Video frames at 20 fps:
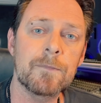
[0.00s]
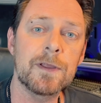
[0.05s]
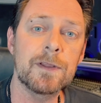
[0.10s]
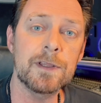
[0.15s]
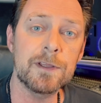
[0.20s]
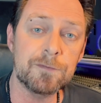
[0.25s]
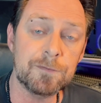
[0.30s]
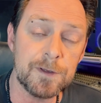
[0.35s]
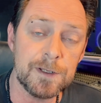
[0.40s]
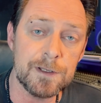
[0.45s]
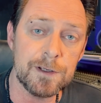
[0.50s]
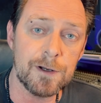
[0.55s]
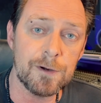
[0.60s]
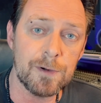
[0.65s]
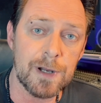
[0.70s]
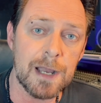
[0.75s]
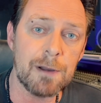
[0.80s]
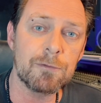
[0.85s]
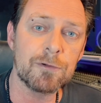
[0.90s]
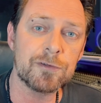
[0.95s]
In this
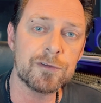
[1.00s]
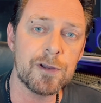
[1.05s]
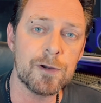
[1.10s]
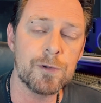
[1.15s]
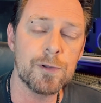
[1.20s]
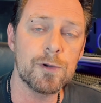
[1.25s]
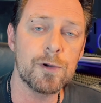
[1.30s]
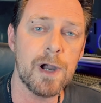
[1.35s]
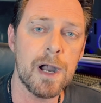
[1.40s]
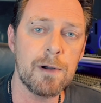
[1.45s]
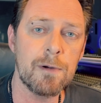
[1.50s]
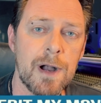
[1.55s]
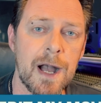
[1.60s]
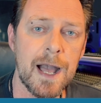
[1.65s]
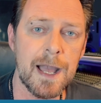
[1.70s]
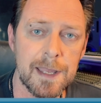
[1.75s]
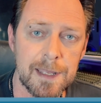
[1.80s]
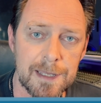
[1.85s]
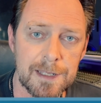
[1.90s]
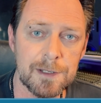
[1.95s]
video I will show you how
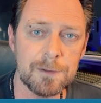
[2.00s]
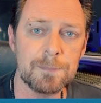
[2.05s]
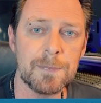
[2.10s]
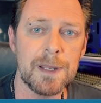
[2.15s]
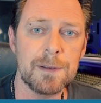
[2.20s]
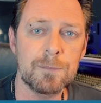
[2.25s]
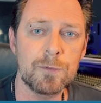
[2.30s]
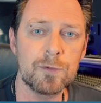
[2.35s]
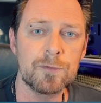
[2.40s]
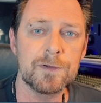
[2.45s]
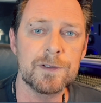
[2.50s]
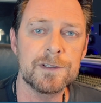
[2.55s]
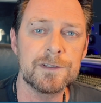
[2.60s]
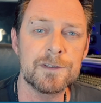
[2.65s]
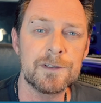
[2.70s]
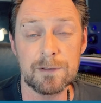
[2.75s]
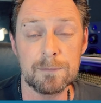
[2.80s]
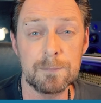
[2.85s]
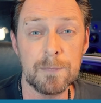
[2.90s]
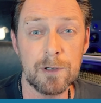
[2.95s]
I edit my
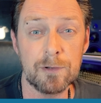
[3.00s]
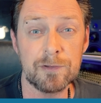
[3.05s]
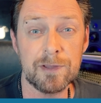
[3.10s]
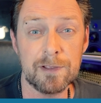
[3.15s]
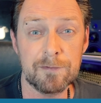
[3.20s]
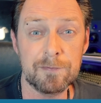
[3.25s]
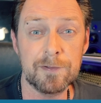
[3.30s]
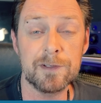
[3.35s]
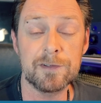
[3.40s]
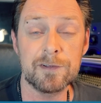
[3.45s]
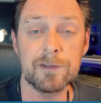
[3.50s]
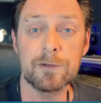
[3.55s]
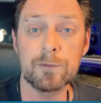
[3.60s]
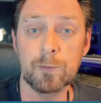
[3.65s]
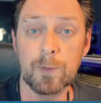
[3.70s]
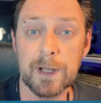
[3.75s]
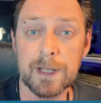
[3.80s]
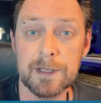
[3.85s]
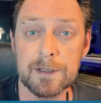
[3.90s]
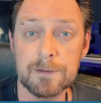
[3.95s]
movies the most efficient
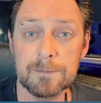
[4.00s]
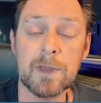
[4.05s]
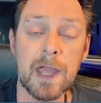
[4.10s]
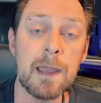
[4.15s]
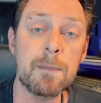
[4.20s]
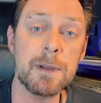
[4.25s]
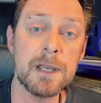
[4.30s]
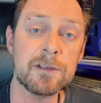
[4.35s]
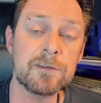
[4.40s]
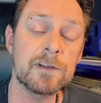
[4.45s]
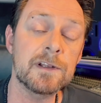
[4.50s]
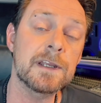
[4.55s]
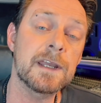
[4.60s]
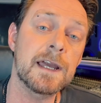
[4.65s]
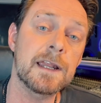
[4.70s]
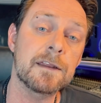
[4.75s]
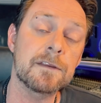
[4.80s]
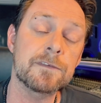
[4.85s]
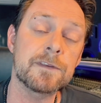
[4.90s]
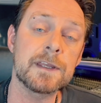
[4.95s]
way. I'm actually
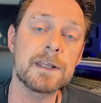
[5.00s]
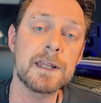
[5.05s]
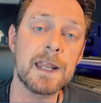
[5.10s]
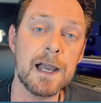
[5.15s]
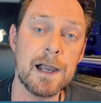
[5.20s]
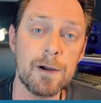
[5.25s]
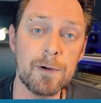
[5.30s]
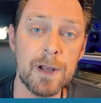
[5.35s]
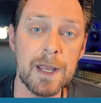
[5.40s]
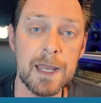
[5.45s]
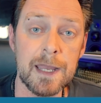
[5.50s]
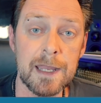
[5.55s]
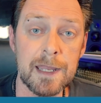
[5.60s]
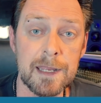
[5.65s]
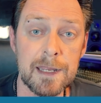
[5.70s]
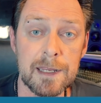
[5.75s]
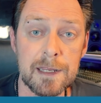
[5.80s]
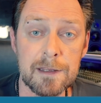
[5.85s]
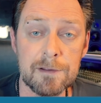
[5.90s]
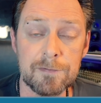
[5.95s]
editing now
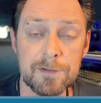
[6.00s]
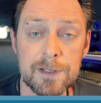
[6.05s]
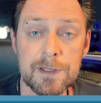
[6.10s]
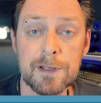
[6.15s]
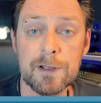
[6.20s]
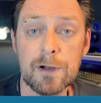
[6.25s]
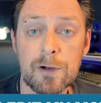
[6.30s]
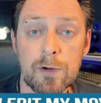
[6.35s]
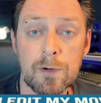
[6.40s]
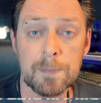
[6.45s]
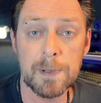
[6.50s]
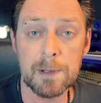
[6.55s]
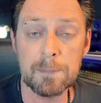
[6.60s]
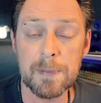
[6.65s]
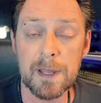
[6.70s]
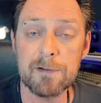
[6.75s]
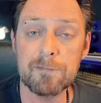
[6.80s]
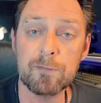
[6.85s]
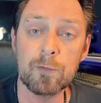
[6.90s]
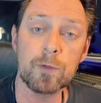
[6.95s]
a video
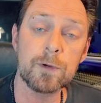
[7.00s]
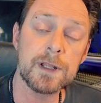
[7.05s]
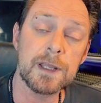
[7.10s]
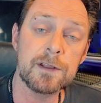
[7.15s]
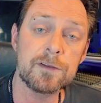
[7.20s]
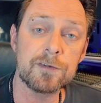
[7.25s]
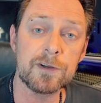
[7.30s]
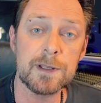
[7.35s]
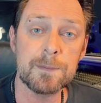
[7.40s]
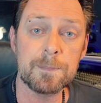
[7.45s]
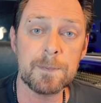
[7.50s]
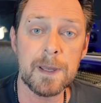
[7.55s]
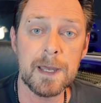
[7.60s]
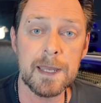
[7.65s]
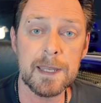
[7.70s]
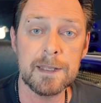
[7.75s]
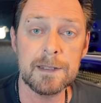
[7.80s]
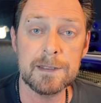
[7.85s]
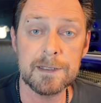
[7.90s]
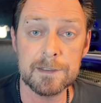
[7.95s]
about my 4-day trip
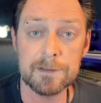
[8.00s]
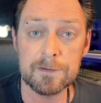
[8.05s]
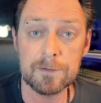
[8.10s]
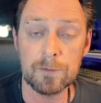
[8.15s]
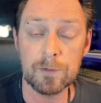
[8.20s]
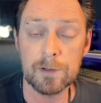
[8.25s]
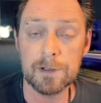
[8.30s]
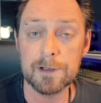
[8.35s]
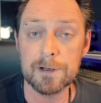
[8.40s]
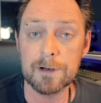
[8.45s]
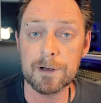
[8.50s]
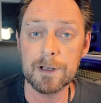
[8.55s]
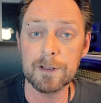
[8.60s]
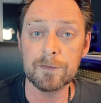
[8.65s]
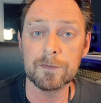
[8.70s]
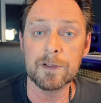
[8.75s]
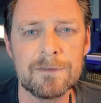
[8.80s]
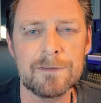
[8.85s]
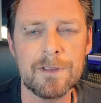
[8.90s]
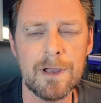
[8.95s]
I did earlier
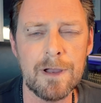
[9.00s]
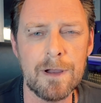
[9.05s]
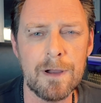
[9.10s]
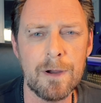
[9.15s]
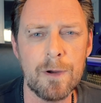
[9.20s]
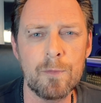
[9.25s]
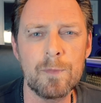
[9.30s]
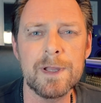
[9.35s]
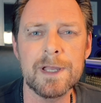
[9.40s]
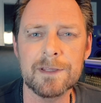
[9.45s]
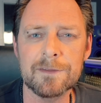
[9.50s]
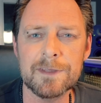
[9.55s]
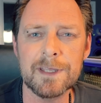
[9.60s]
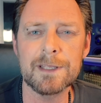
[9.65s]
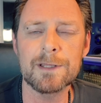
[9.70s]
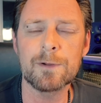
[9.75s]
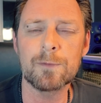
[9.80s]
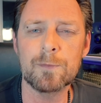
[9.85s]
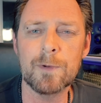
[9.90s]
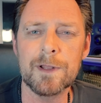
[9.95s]
on, so we can
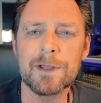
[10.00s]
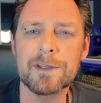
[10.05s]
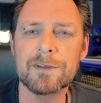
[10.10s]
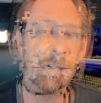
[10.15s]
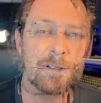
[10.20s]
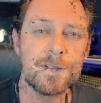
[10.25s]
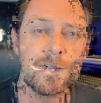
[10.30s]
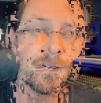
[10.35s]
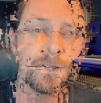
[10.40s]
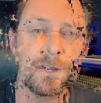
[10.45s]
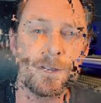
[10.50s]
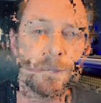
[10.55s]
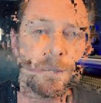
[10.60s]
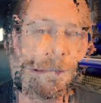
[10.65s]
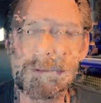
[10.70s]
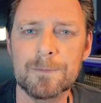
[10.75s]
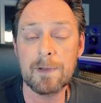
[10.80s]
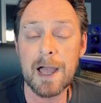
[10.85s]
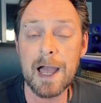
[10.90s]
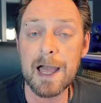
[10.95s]
take that one as an
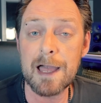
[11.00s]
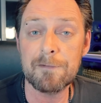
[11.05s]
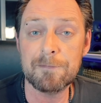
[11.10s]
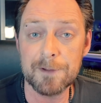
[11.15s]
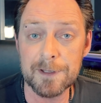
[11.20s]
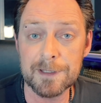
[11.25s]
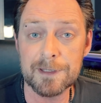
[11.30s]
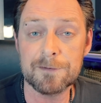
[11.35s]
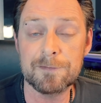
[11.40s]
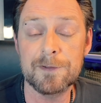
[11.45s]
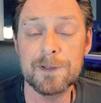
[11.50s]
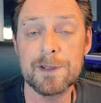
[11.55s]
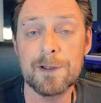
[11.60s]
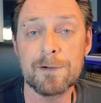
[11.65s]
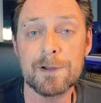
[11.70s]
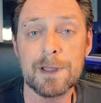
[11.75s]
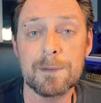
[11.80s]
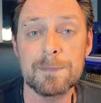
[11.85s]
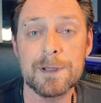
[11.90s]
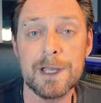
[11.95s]
example. I think this
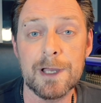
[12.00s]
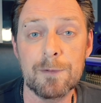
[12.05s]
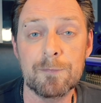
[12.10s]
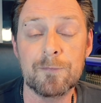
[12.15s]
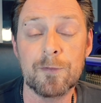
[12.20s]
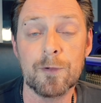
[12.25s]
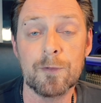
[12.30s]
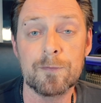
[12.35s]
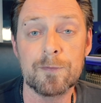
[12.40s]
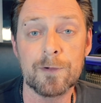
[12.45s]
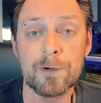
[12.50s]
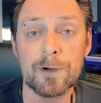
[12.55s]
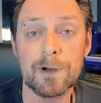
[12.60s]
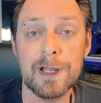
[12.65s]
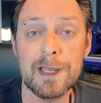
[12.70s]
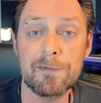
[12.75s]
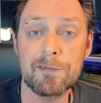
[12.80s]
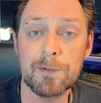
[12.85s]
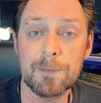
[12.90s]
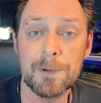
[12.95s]
video can be helpful
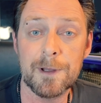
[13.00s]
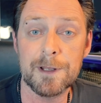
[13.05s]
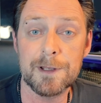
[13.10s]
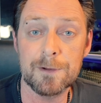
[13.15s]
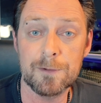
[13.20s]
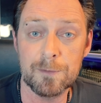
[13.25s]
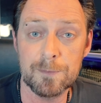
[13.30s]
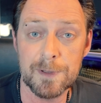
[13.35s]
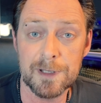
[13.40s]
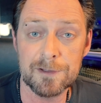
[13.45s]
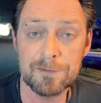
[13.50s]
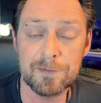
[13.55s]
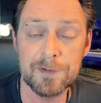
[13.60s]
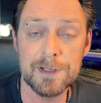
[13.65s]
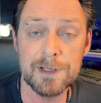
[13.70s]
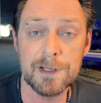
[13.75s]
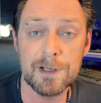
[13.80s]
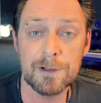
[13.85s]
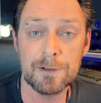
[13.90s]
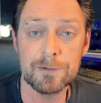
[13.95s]
for everybody who makes
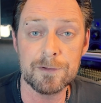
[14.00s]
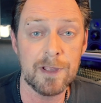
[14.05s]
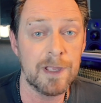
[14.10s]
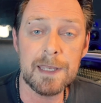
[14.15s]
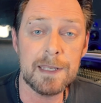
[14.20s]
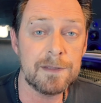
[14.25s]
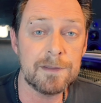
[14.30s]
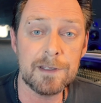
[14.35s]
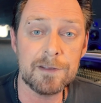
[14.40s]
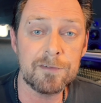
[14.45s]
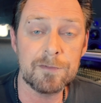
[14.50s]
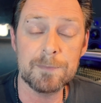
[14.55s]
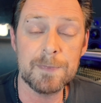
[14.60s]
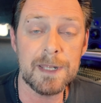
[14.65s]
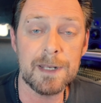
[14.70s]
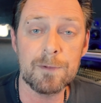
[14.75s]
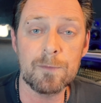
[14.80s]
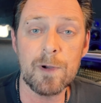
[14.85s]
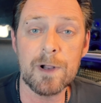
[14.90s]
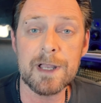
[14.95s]
videos. It doesn't
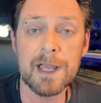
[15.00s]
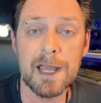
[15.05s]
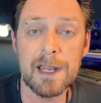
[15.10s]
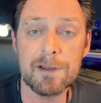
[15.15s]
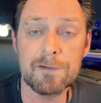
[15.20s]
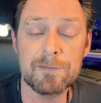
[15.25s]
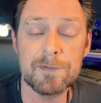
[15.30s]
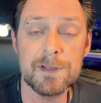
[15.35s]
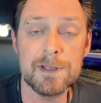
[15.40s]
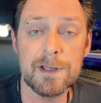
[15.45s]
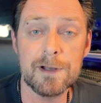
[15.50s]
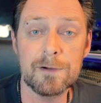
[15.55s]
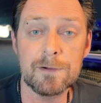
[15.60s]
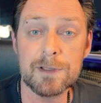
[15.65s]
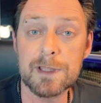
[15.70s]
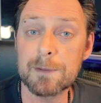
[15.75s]
matter what kind of video.